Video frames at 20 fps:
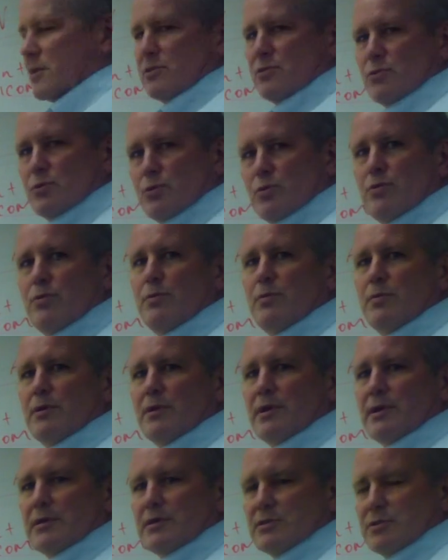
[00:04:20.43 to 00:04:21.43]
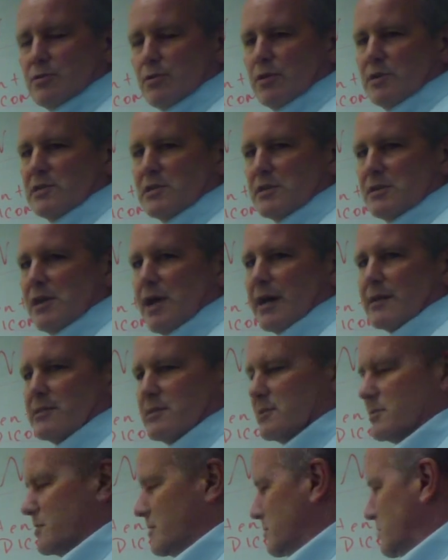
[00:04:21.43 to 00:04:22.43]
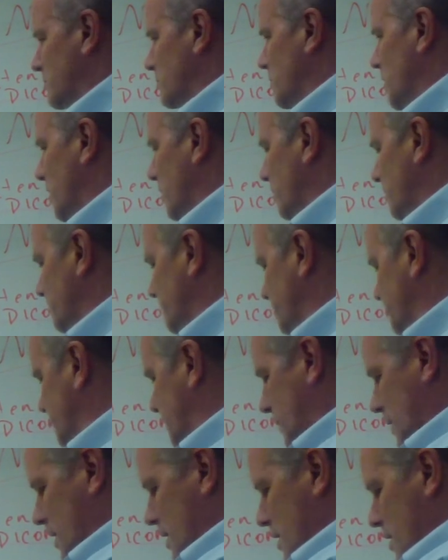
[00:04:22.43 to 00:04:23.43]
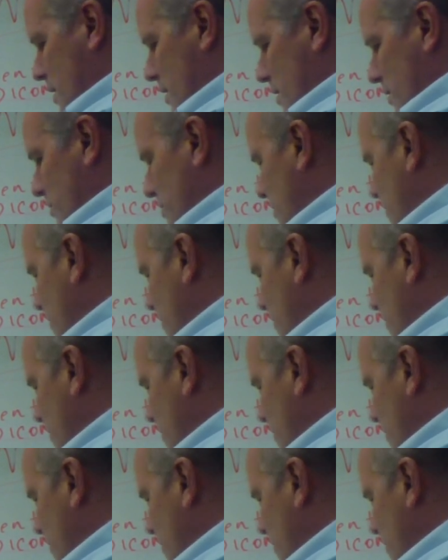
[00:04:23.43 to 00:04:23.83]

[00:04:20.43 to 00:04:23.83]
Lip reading: true storage agnosticism there. The